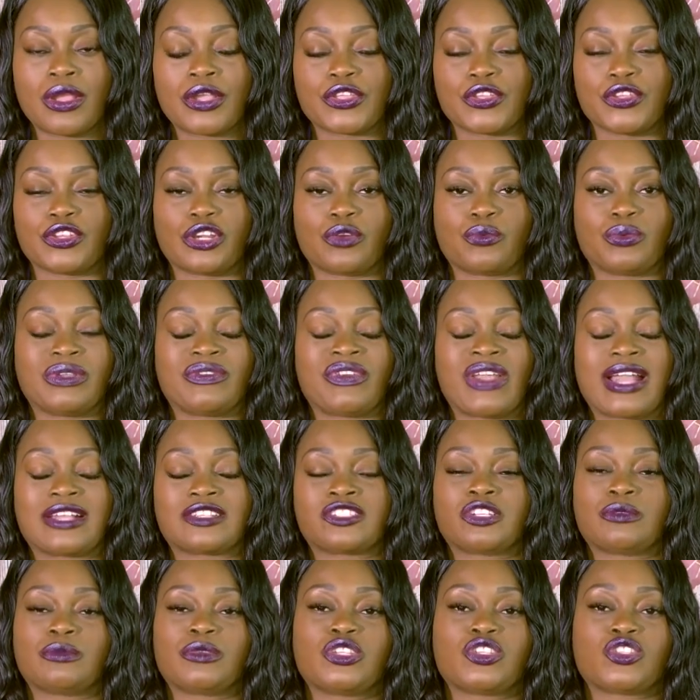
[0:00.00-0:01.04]
You know, we've had
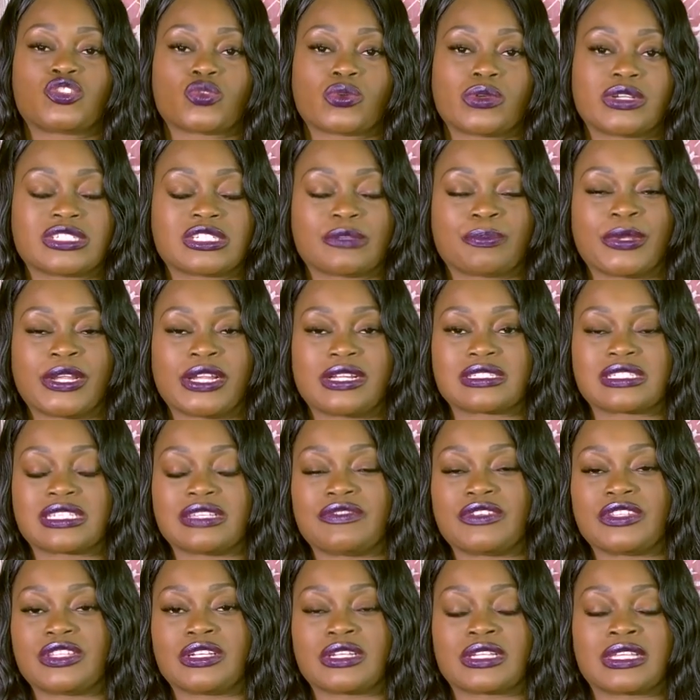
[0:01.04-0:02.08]
so many stories of parents
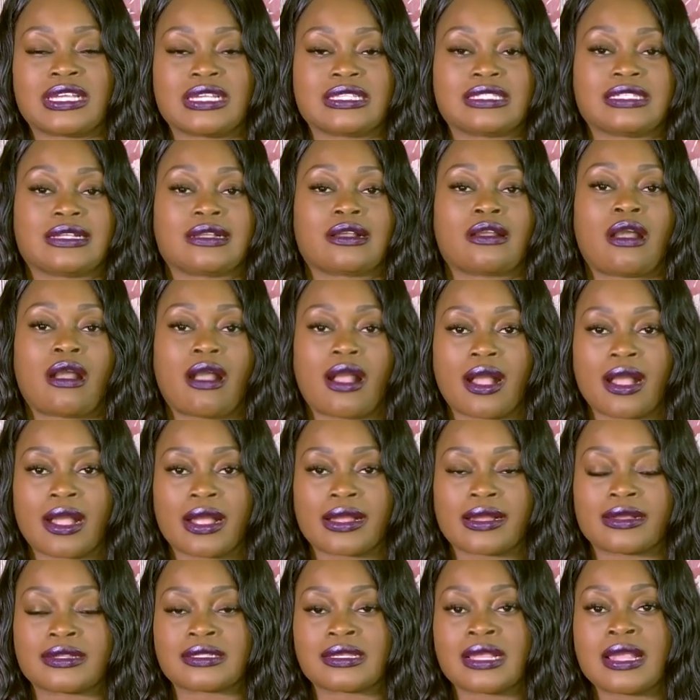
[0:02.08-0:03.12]
leaving their kids in
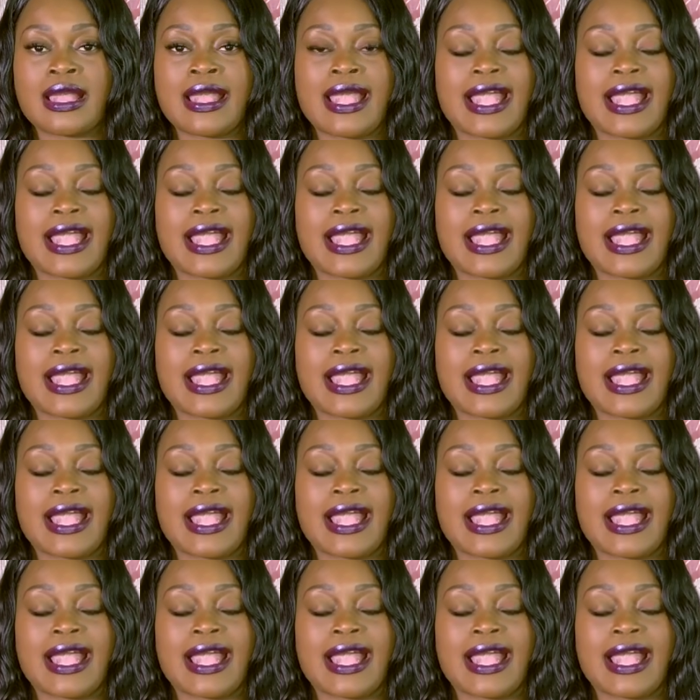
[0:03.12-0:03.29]
cars